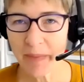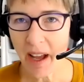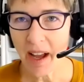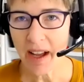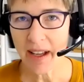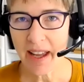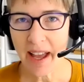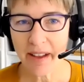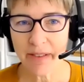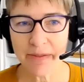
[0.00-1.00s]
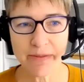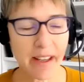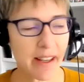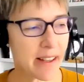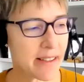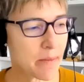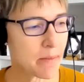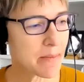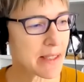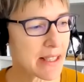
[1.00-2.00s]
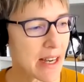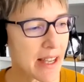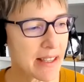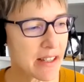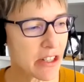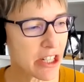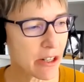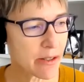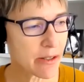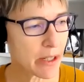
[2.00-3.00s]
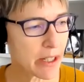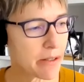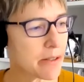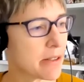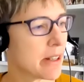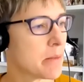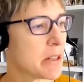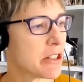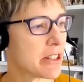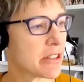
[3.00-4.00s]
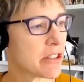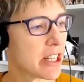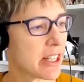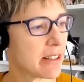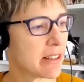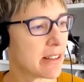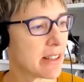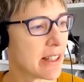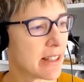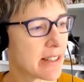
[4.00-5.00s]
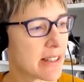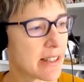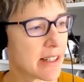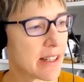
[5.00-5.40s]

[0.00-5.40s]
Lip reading: I have some slides to share as well, so let me just check that